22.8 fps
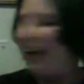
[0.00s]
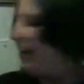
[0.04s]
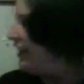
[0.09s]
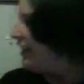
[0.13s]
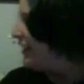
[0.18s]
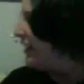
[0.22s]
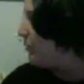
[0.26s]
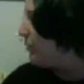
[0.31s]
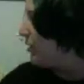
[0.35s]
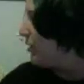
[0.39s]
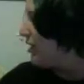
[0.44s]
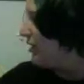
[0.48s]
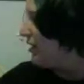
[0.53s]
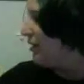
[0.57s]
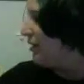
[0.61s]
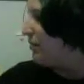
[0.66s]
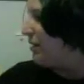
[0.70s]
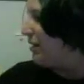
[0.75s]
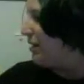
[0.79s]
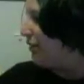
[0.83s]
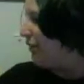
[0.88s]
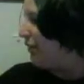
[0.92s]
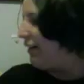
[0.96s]
like working
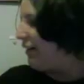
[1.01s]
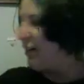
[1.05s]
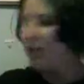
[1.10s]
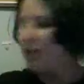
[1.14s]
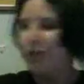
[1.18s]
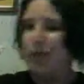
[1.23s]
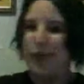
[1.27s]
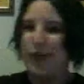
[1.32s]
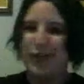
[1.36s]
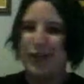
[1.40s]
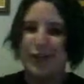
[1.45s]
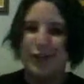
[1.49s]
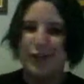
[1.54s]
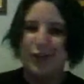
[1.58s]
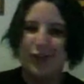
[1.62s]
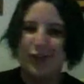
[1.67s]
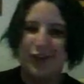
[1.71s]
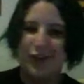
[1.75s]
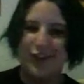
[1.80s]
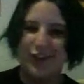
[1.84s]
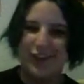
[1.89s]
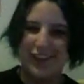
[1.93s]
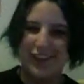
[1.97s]
in manufacturing,
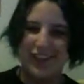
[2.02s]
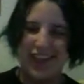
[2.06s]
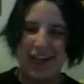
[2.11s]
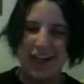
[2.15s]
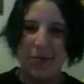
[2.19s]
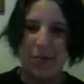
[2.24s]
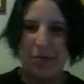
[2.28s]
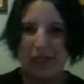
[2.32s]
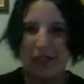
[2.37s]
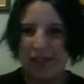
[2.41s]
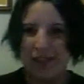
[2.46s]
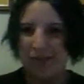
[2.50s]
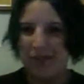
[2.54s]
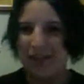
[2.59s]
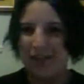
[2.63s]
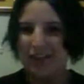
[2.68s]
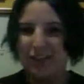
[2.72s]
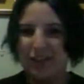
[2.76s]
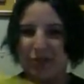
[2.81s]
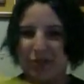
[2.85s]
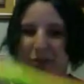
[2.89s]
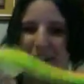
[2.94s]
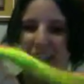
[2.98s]
so I pick up
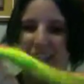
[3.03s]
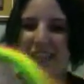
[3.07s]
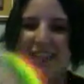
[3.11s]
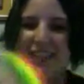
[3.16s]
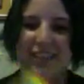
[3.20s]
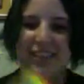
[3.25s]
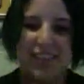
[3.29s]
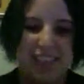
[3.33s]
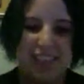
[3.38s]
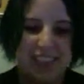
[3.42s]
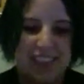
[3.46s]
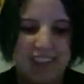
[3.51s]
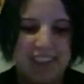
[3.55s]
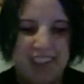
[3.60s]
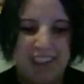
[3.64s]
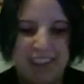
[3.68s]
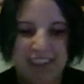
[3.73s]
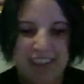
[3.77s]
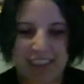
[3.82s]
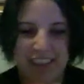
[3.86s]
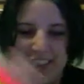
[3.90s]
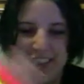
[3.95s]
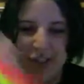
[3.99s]
things quite easily.
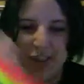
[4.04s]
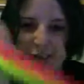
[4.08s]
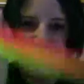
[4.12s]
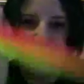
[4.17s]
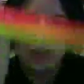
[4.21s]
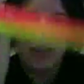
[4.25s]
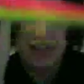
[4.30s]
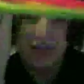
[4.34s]
These were